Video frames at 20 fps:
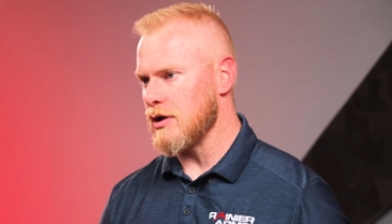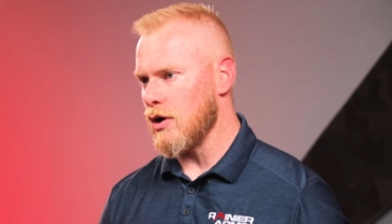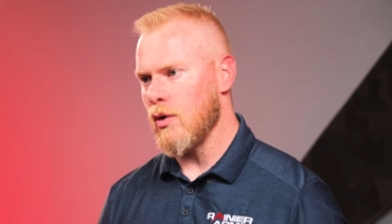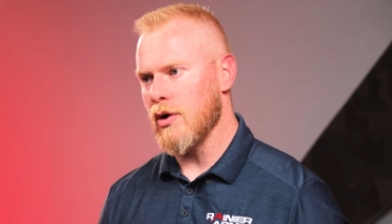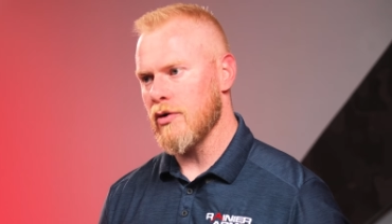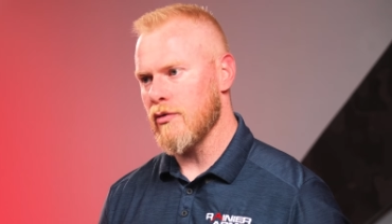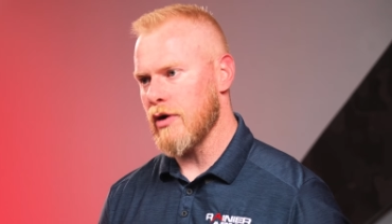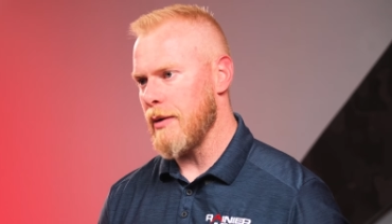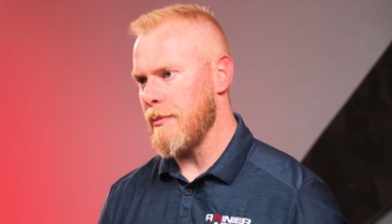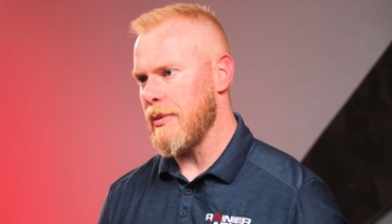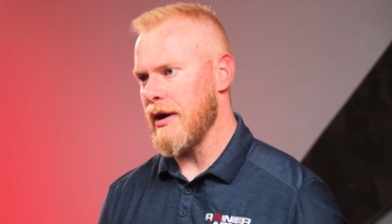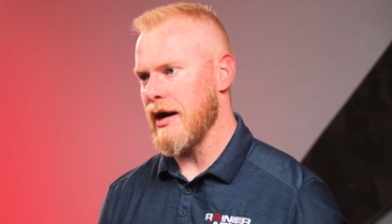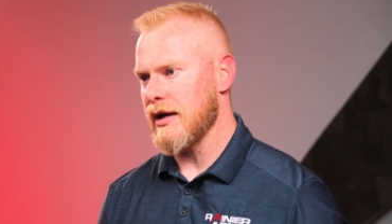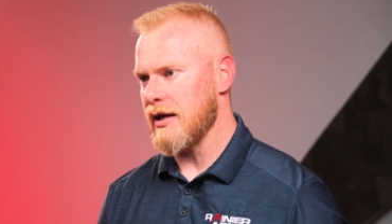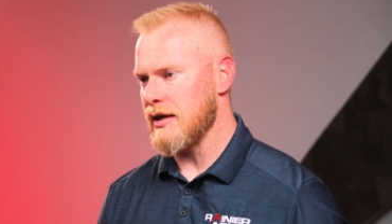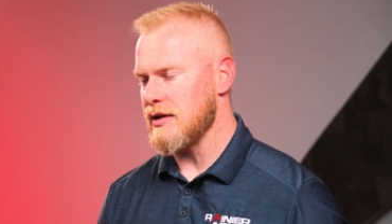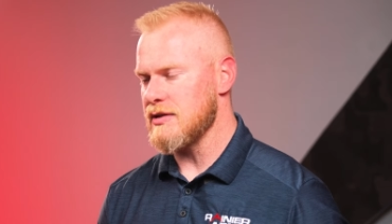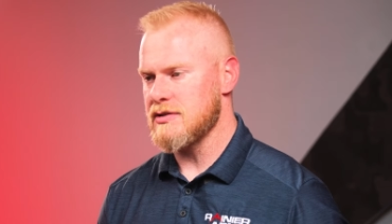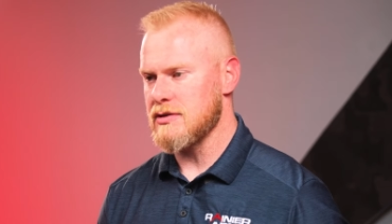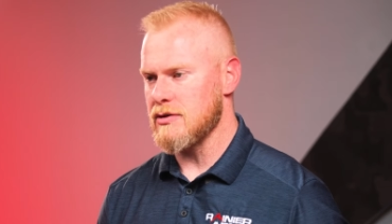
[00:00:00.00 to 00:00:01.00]
going right
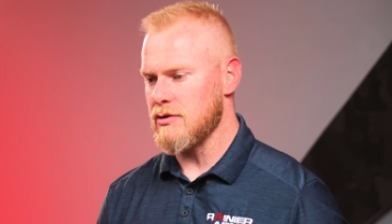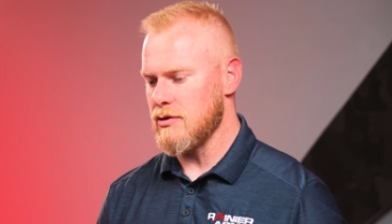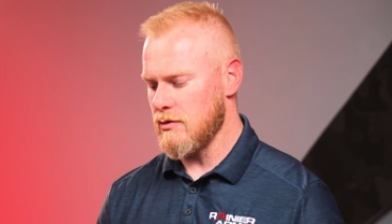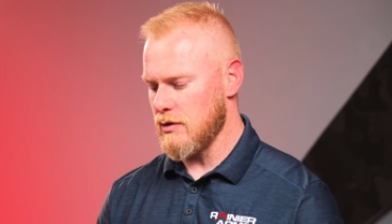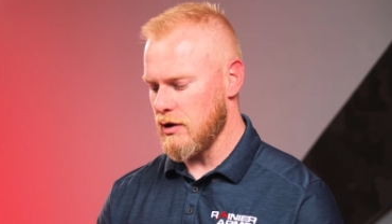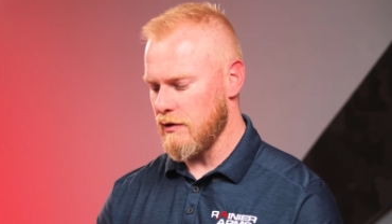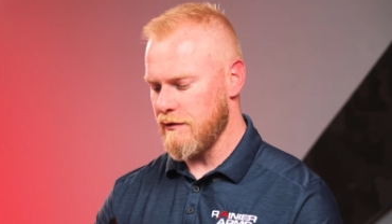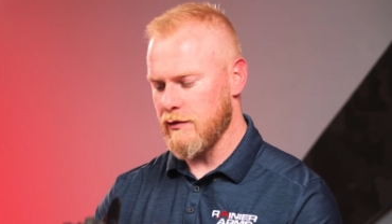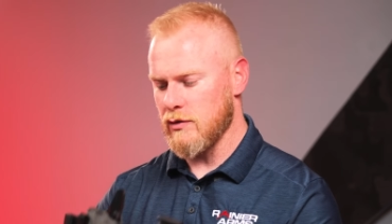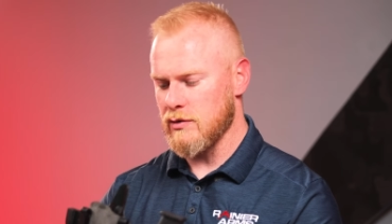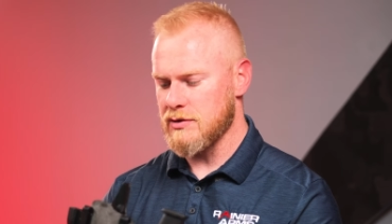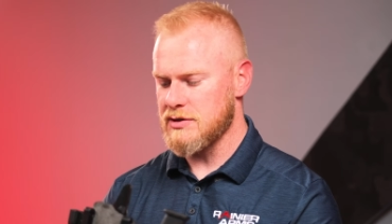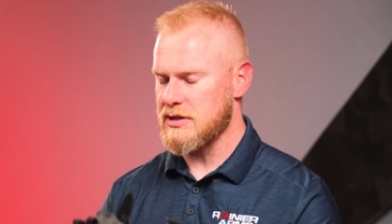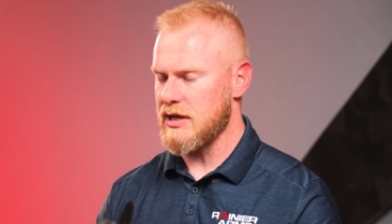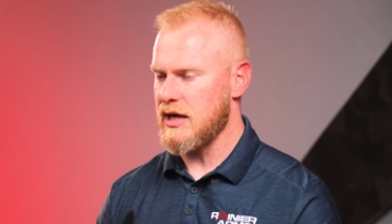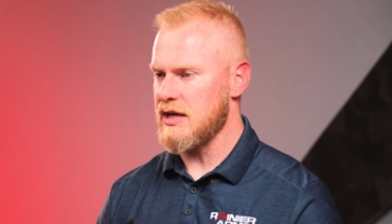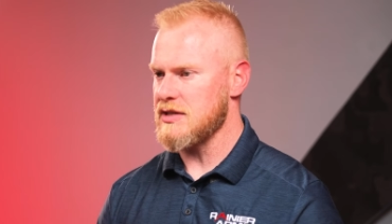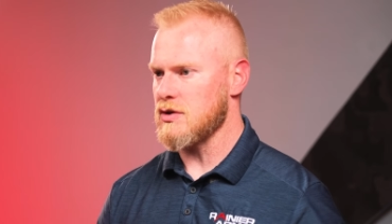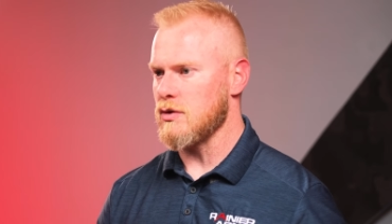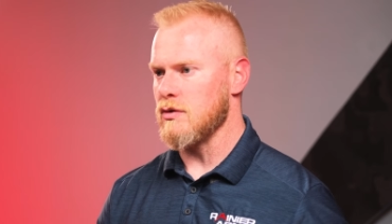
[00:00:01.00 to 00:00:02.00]
back into a
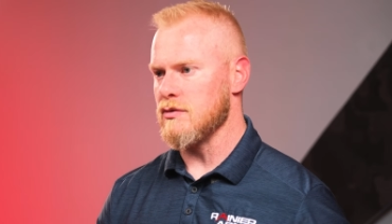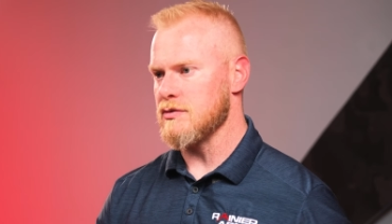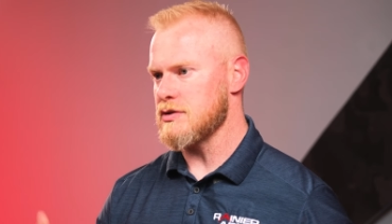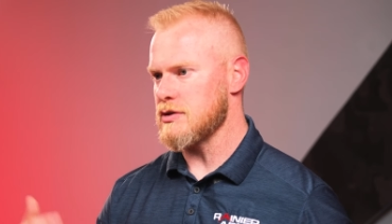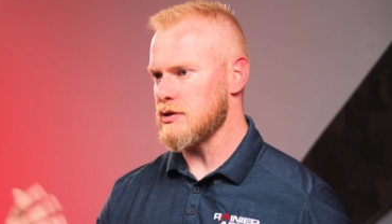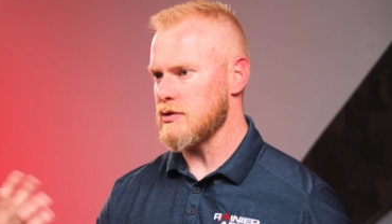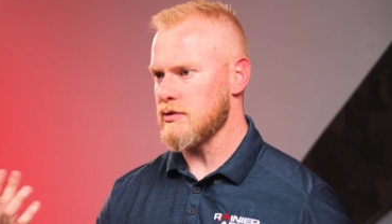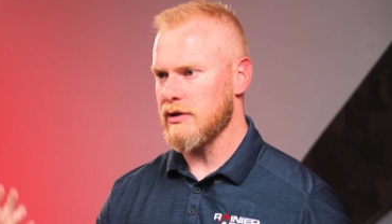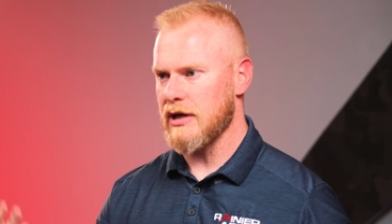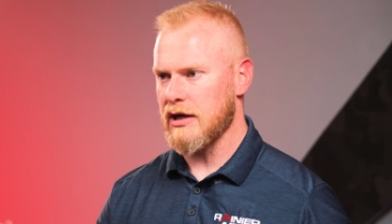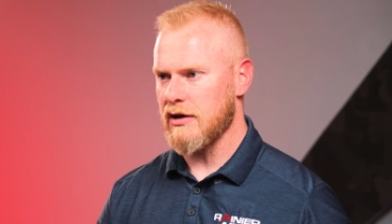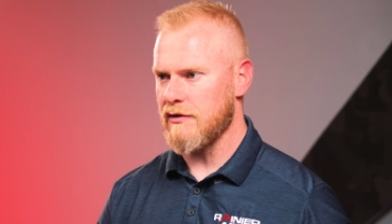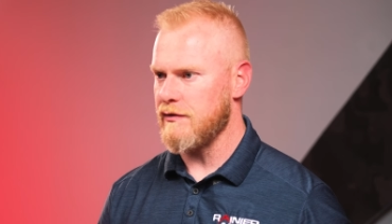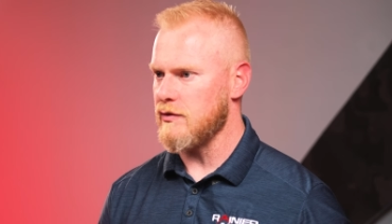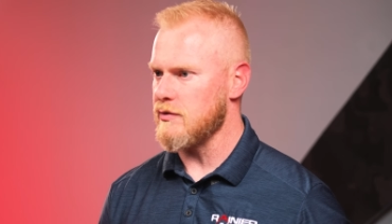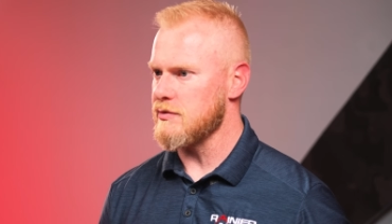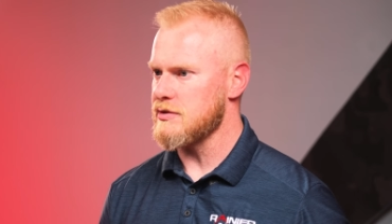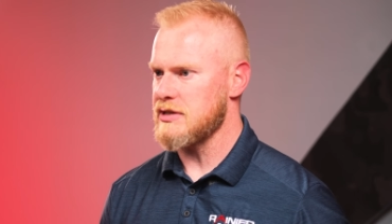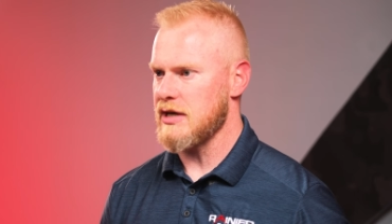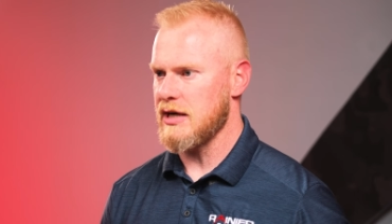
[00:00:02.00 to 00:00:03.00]
full-size holster, like a
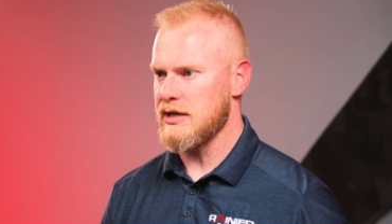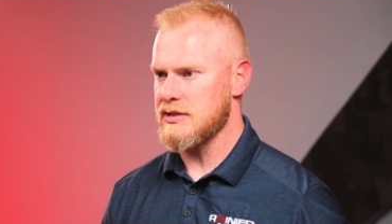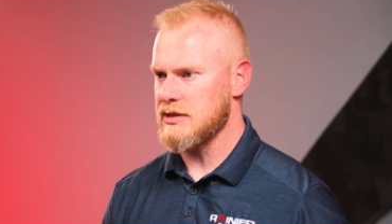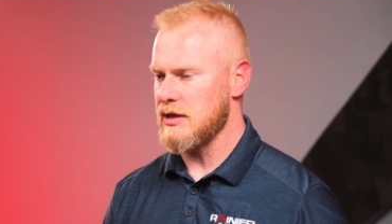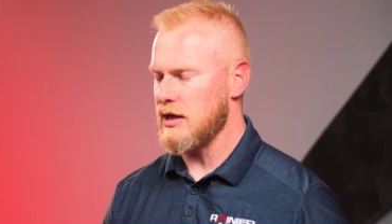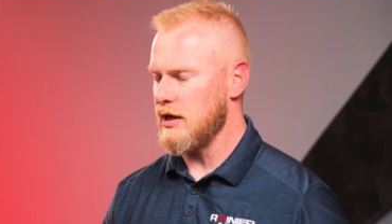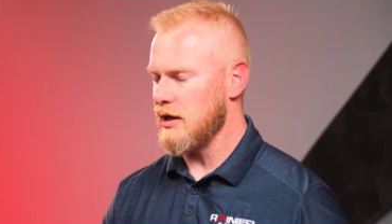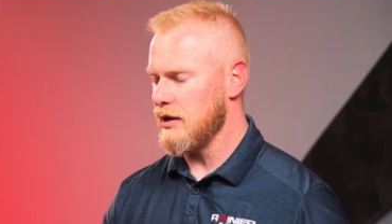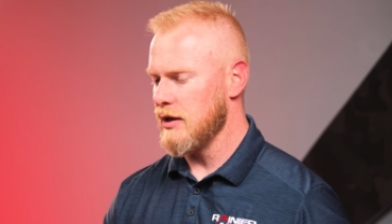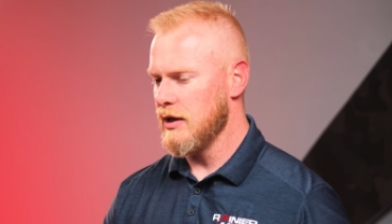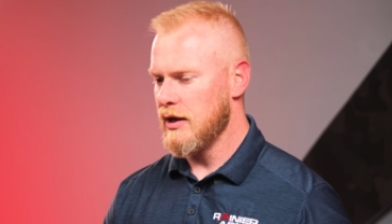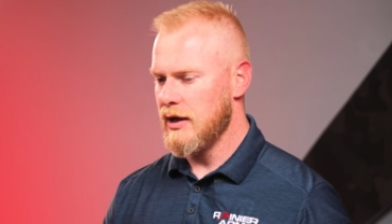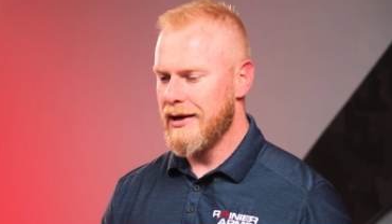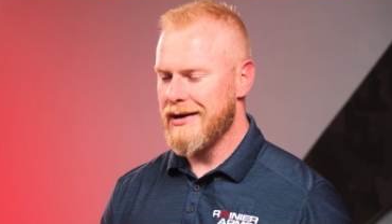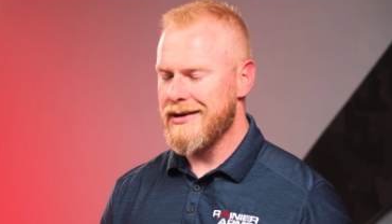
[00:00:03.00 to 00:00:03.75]
full-size gun.